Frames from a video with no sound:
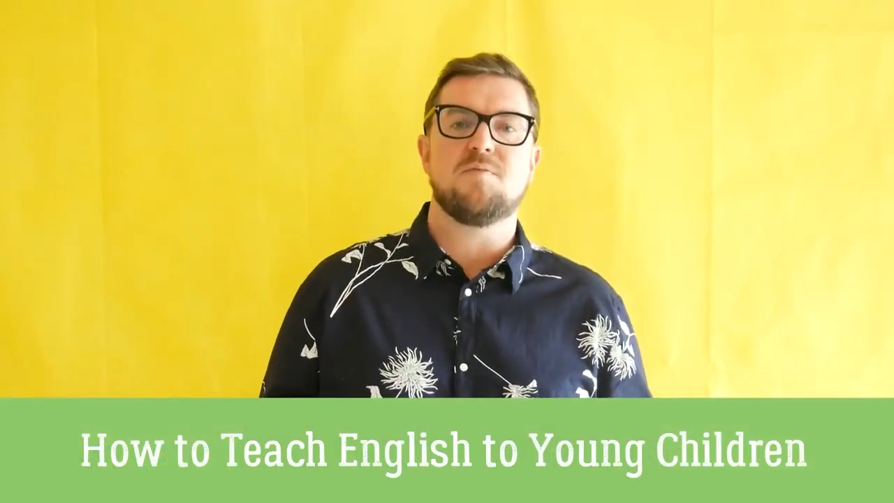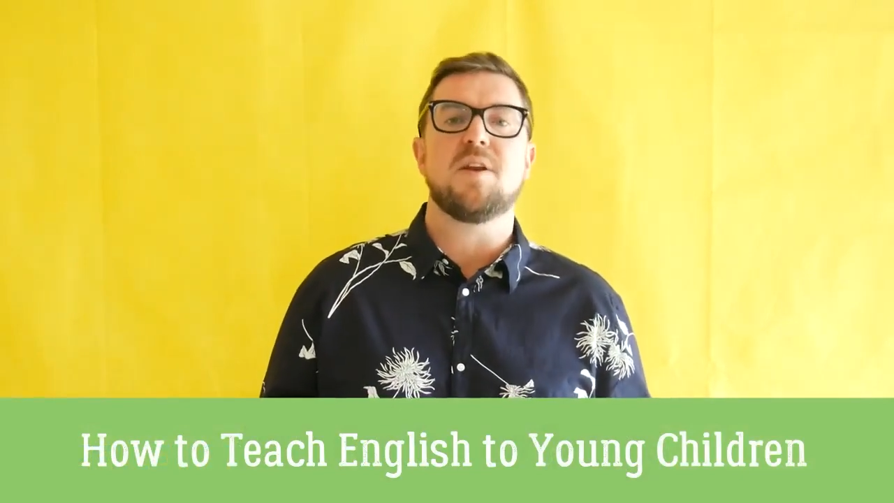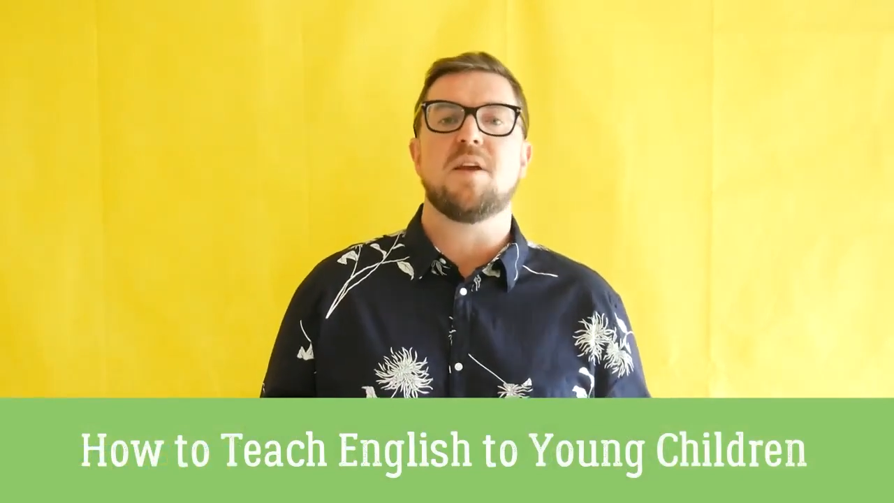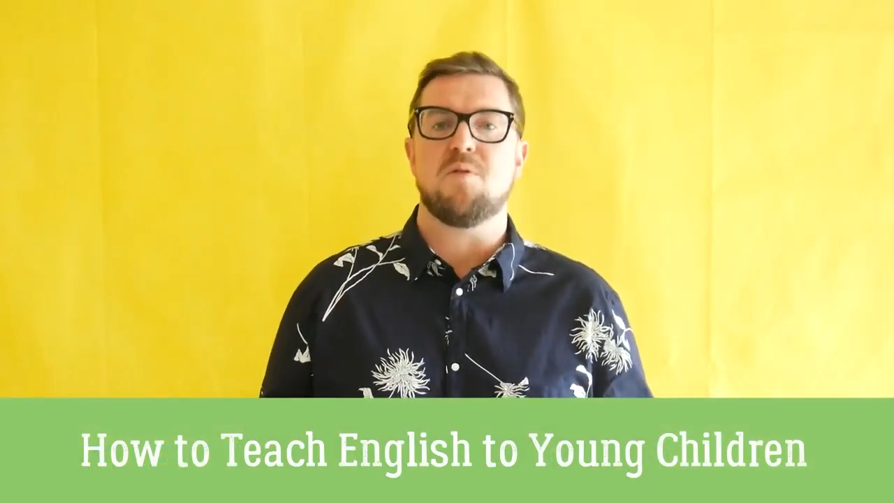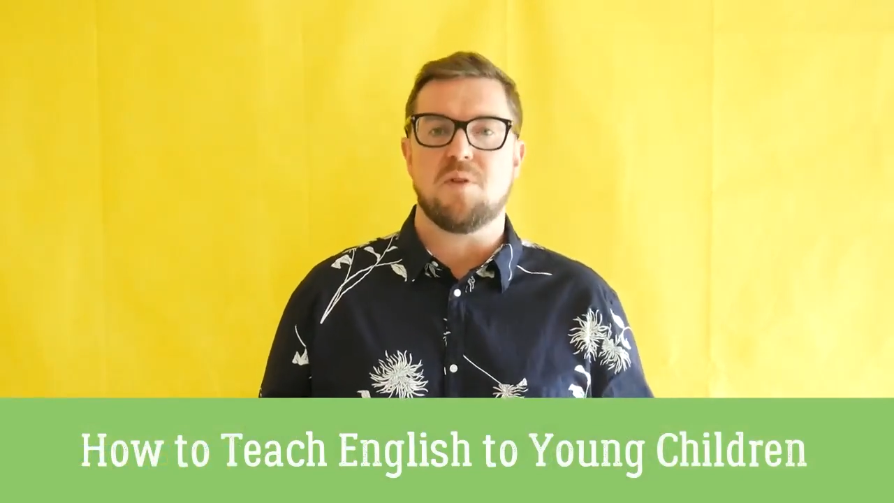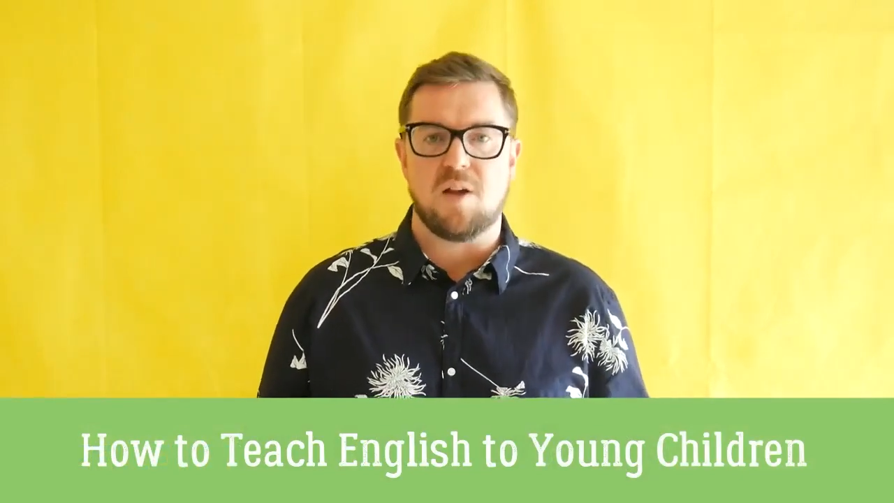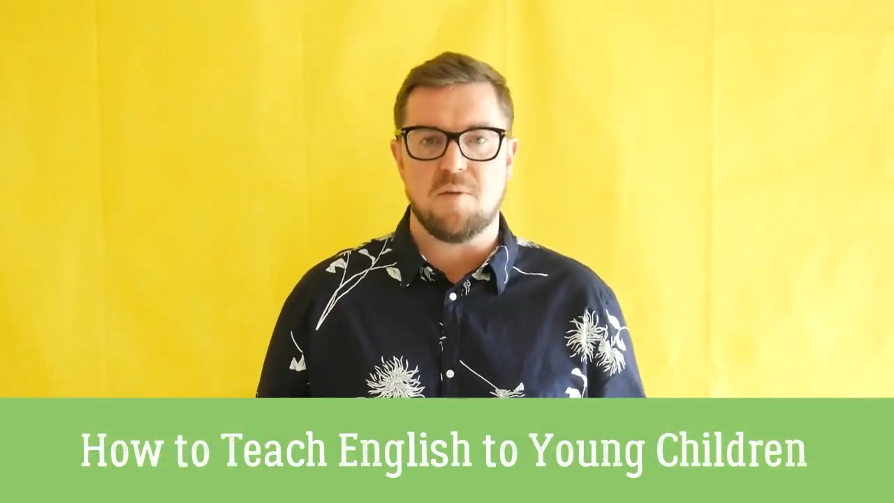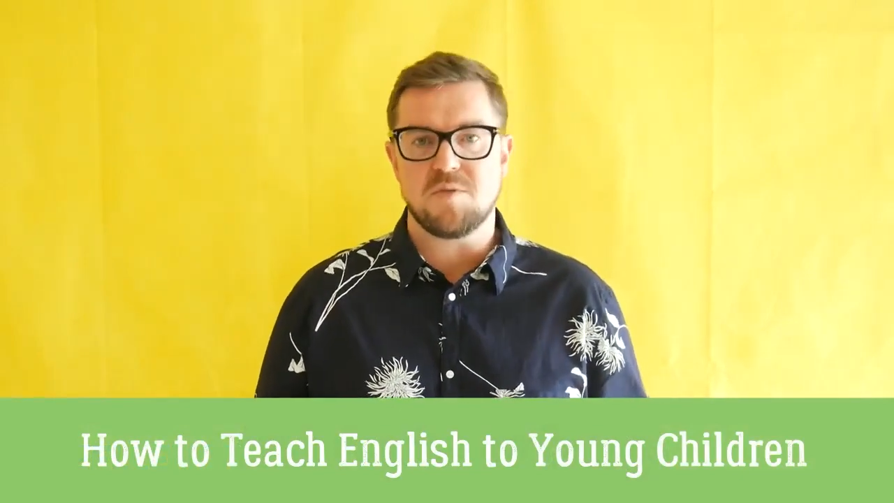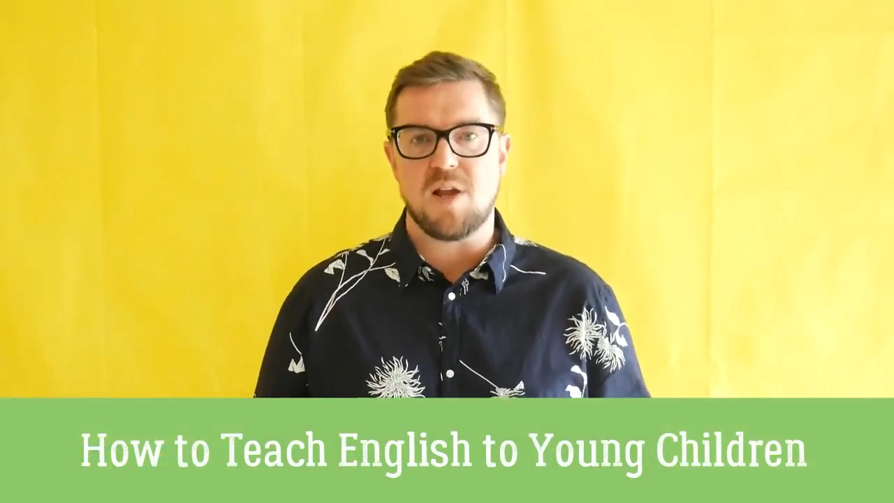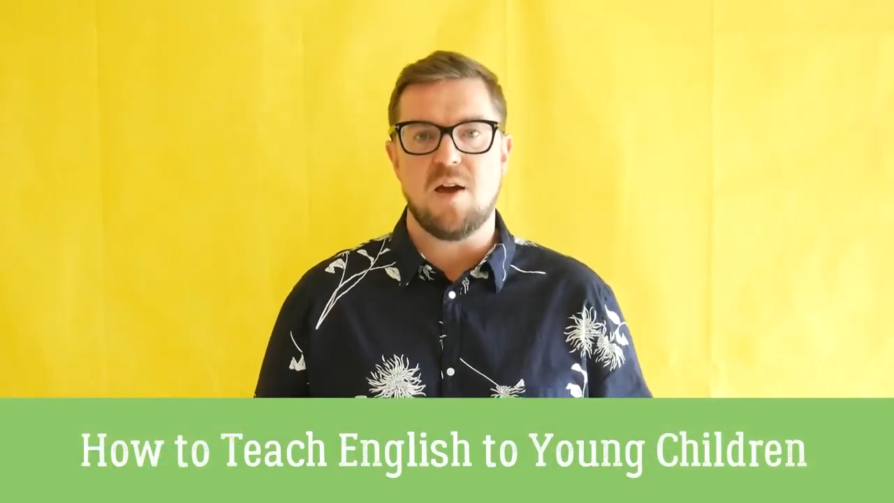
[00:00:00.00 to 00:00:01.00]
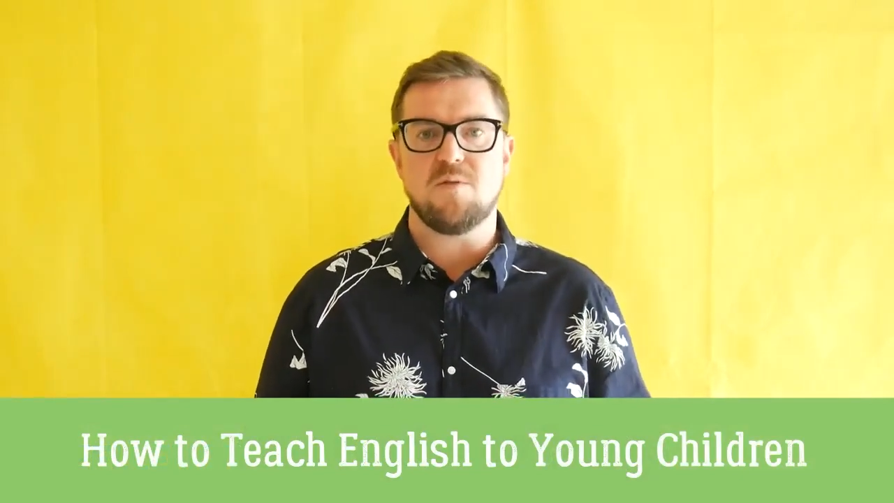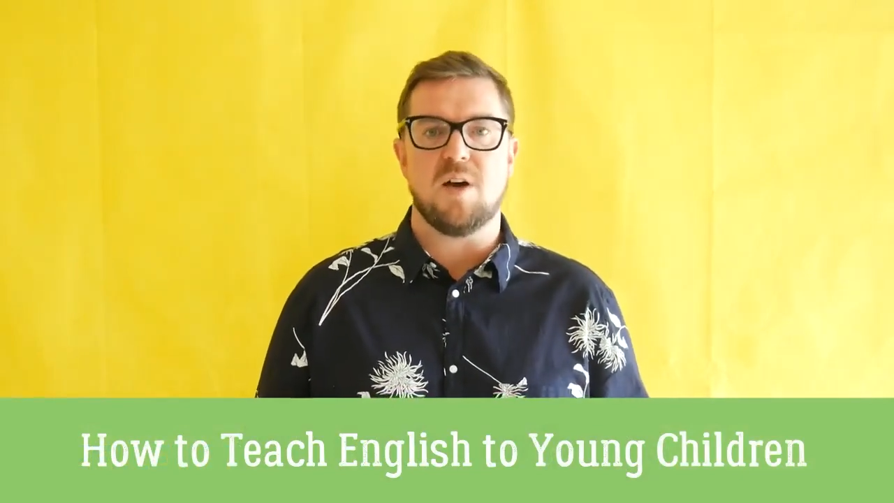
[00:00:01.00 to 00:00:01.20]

video that comes out,